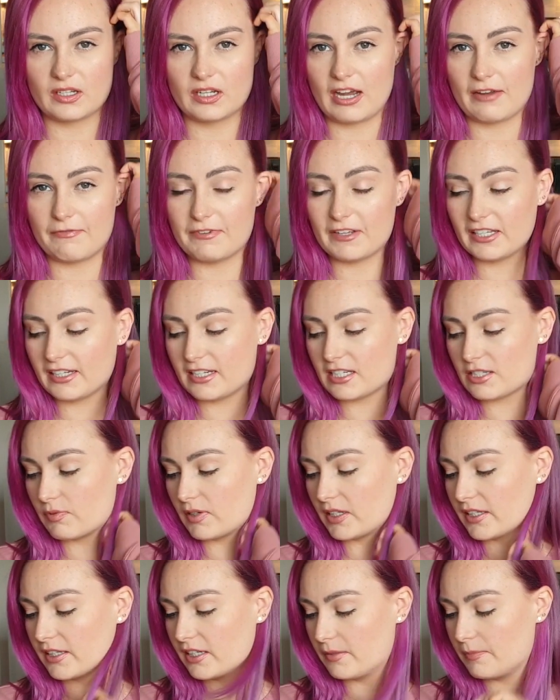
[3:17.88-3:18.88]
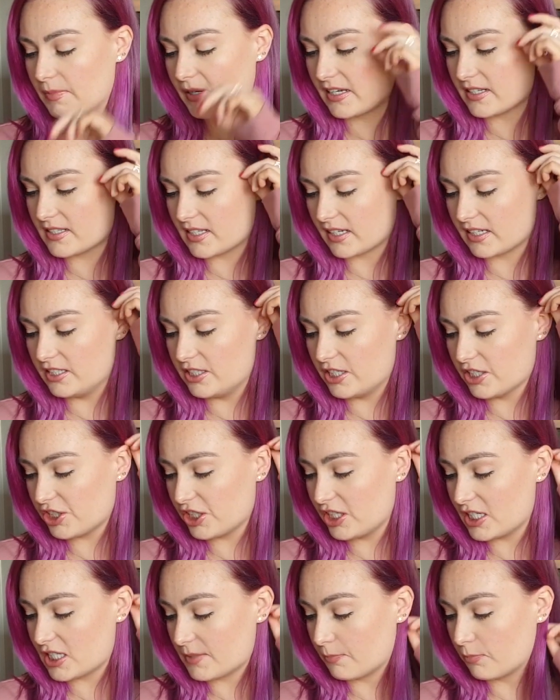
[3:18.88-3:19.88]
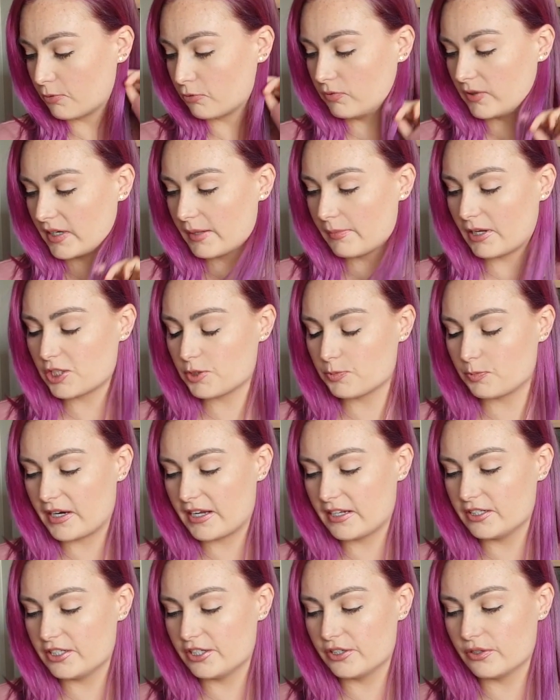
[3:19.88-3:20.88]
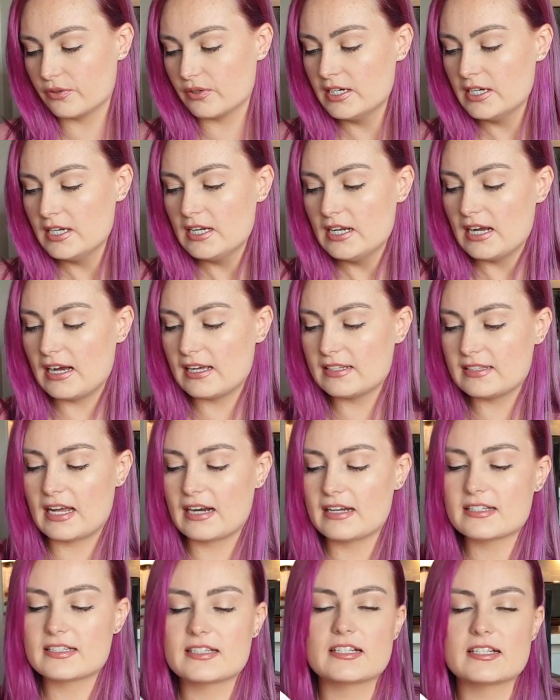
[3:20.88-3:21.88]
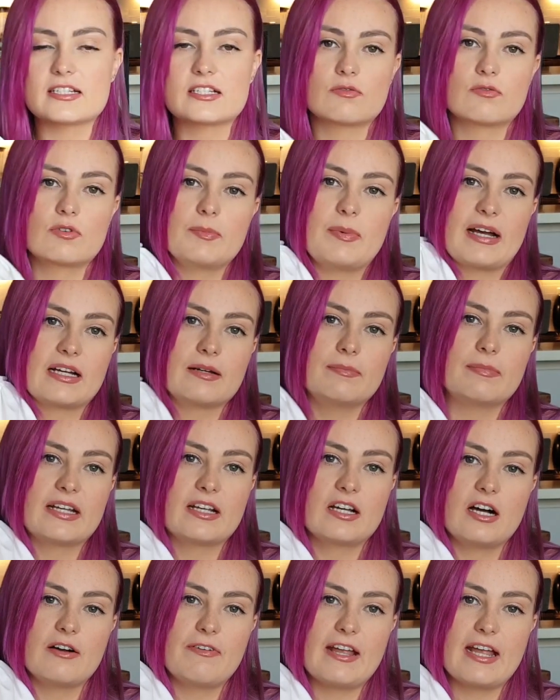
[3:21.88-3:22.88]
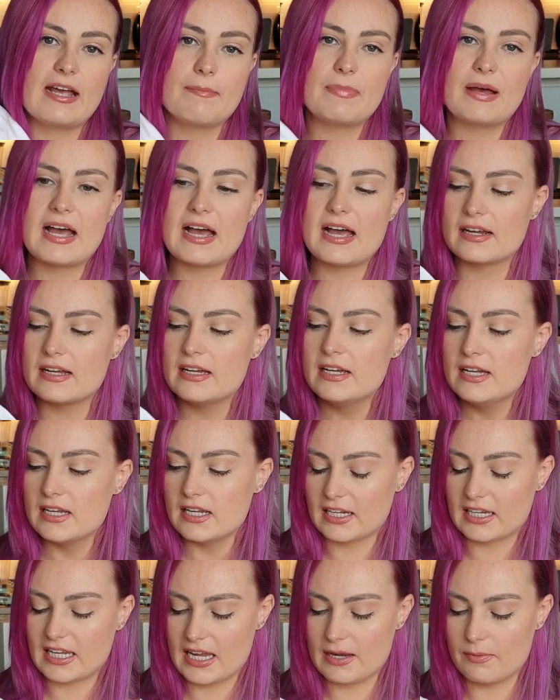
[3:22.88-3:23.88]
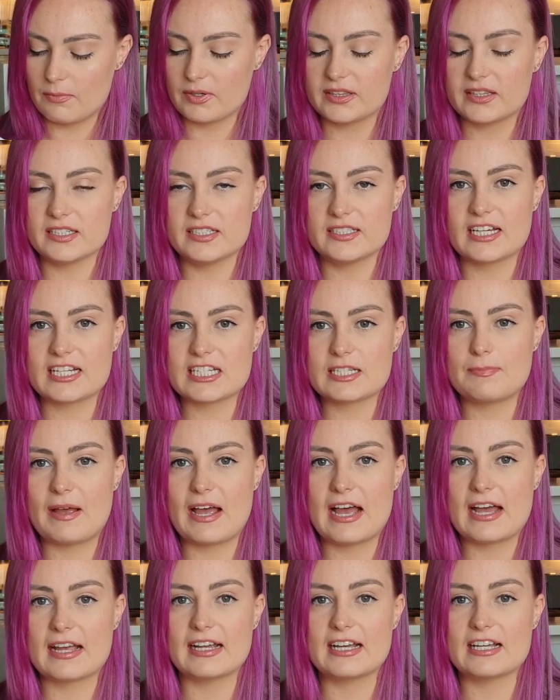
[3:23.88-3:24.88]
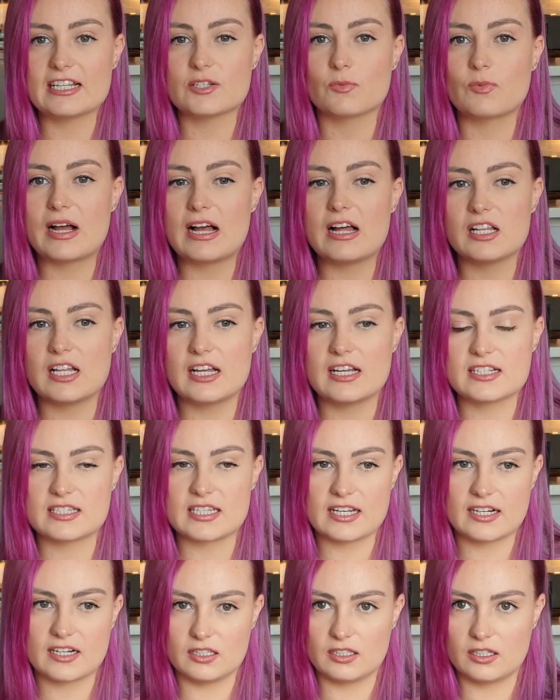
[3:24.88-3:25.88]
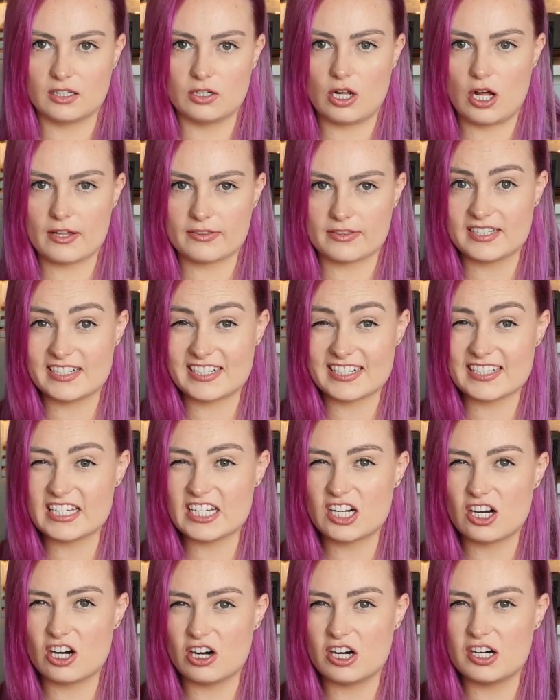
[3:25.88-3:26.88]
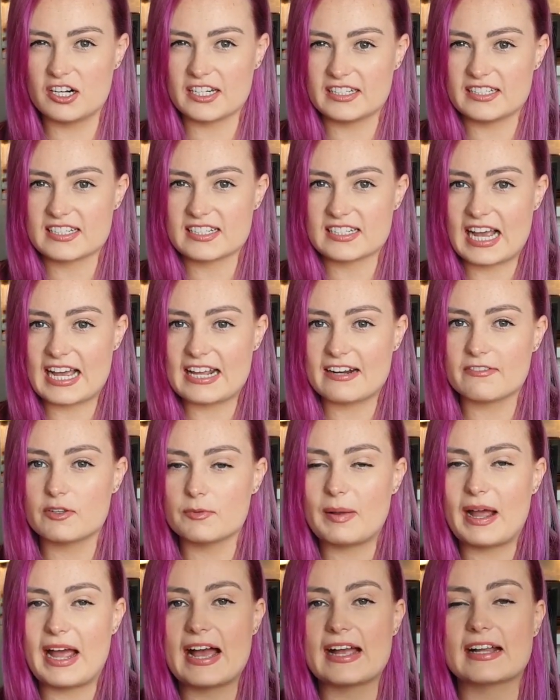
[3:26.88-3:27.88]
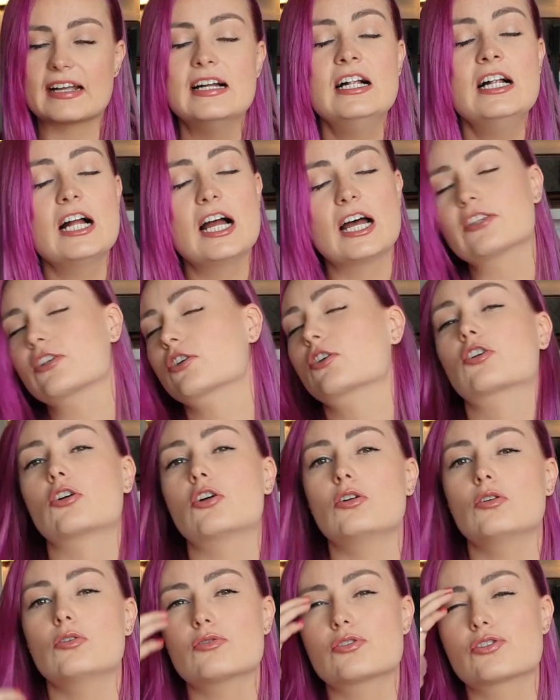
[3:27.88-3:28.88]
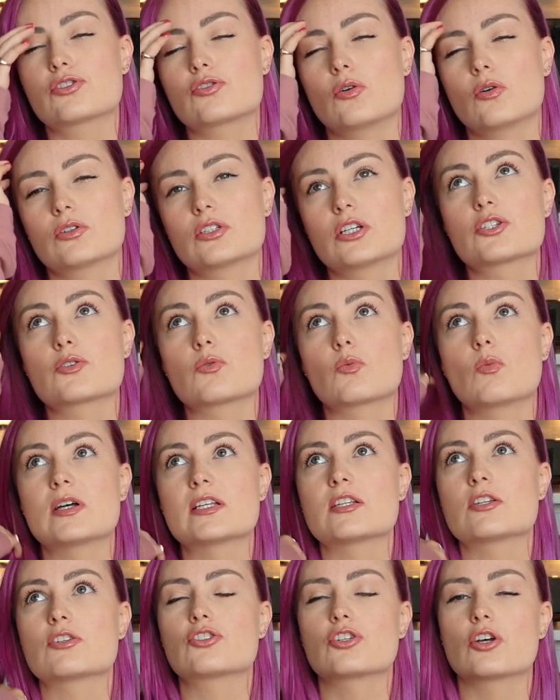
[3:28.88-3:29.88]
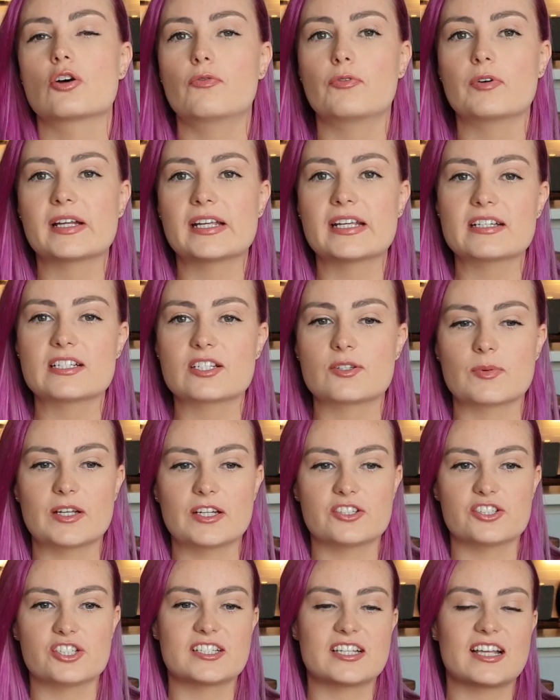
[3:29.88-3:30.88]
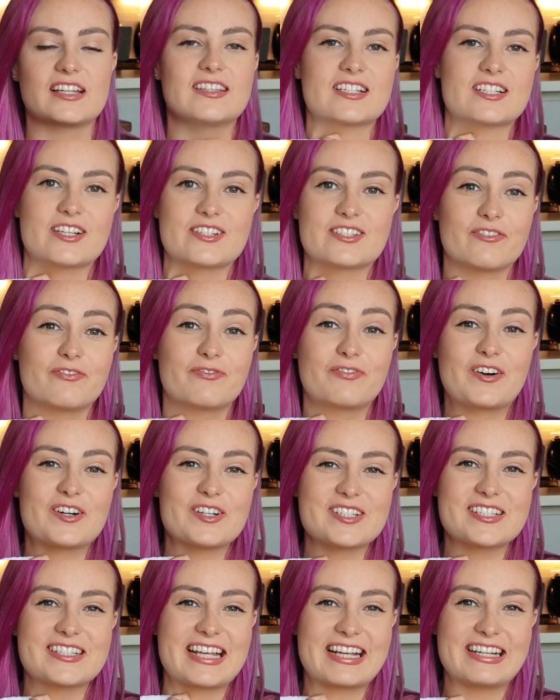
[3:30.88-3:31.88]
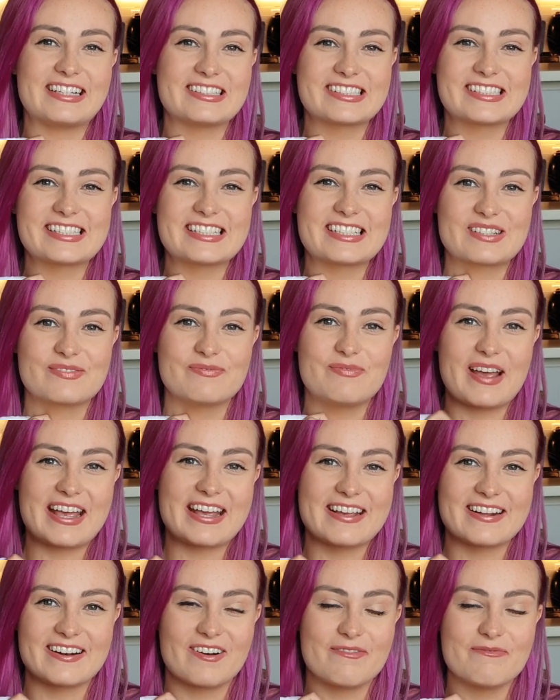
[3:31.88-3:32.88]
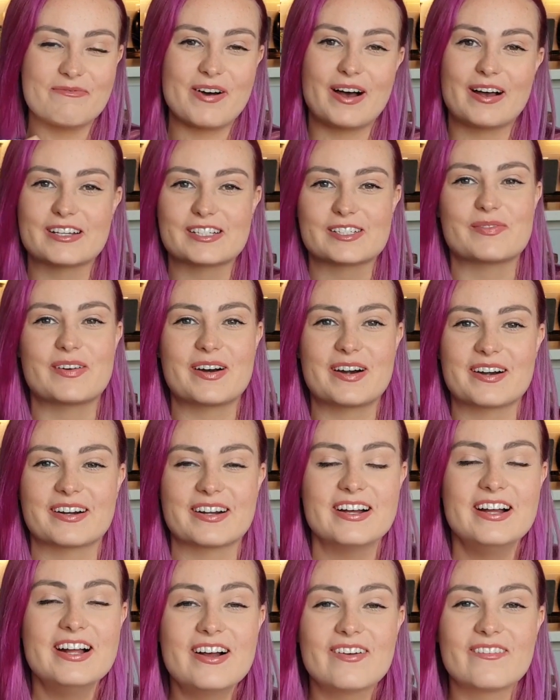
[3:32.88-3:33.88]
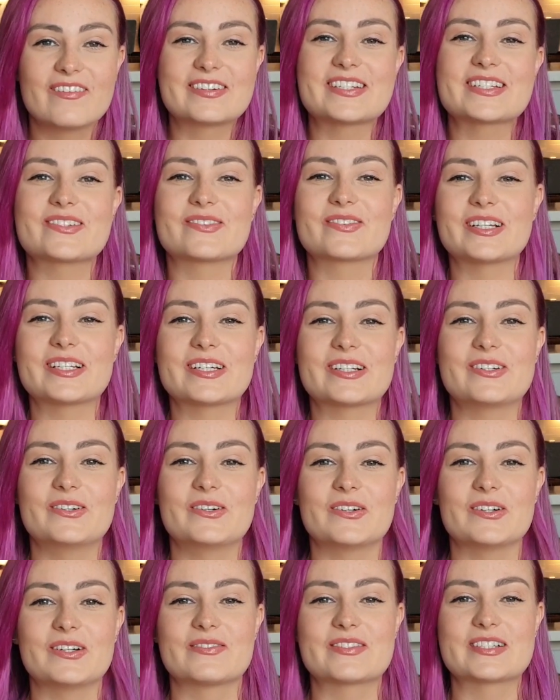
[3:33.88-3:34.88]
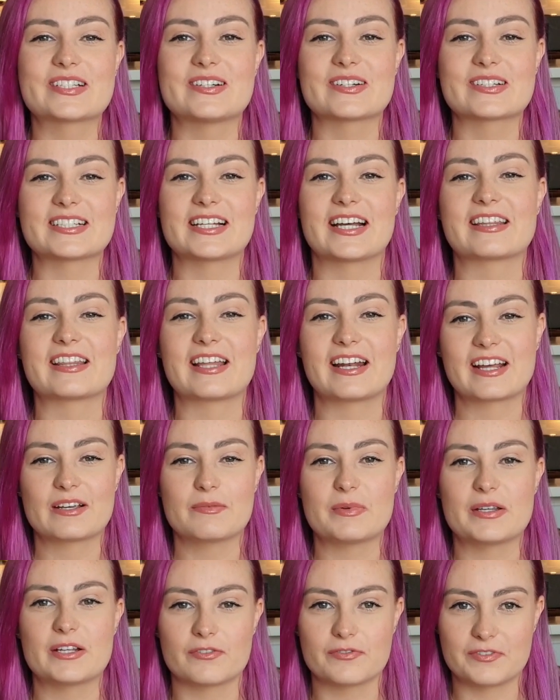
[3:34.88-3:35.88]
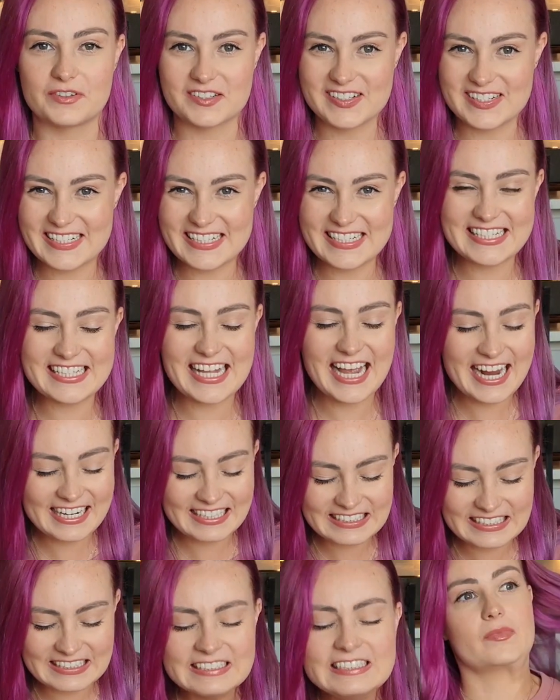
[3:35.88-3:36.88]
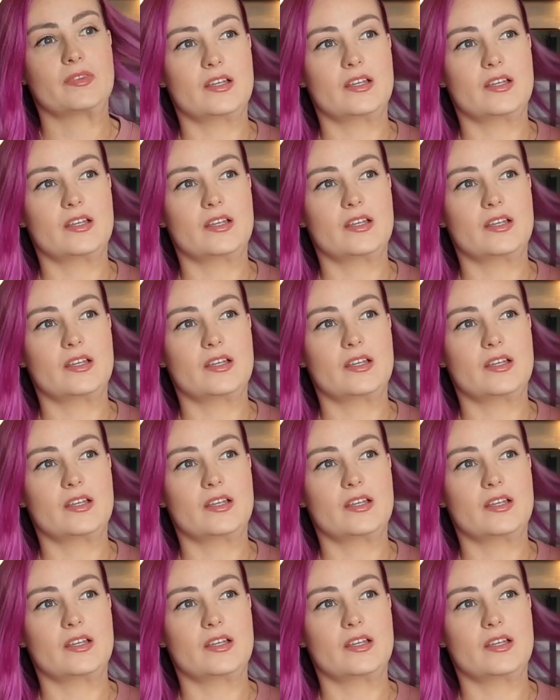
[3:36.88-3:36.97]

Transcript: I feel like is really good because the condition is pretty much brand new. And that is this Rebecca Minkoff handbag. It came with the dust bag as well as like a little authenticity card inside of the bag. And the girl who sold this was so freaking sweet. She said this is the first sale she's made on Poshmark, which is really cool. I'm so excited that I could be your first sale.